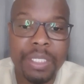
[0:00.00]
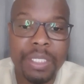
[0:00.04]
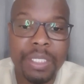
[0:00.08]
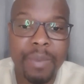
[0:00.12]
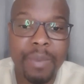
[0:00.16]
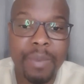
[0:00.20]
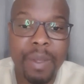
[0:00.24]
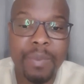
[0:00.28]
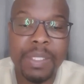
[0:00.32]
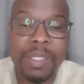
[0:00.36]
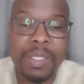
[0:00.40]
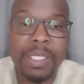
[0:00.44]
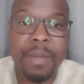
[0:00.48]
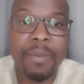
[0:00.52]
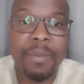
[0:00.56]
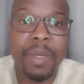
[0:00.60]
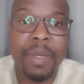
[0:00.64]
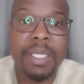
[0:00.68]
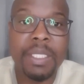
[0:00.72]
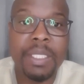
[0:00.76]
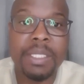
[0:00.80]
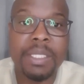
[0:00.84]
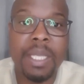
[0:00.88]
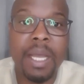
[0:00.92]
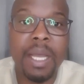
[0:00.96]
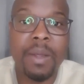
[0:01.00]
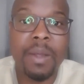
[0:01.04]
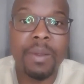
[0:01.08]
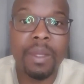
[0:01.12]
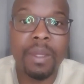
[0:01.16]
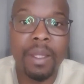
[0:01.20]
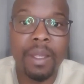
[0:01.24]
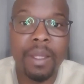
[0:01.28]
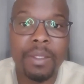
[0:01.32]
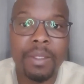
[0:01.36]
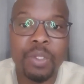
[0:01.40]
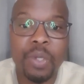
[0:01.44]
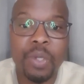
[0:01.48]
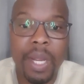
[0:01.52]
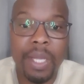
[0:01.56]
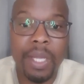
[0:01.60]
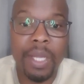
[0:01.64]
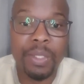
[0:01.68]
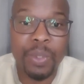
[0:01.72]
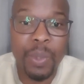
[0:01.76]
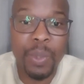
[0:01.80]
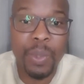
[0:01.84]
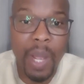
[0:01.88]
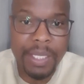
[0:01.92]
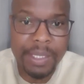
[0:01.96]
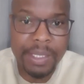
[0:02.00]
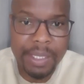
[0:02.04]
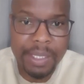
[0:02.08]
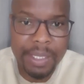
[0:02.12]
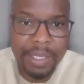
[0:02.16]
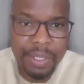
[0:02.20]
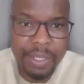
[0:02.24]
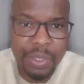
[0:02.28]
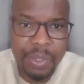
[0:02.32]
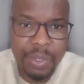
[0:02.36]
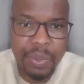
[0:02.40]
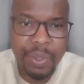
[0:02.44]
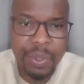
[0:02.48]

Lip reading: Maybe someone is out there trying to assist you.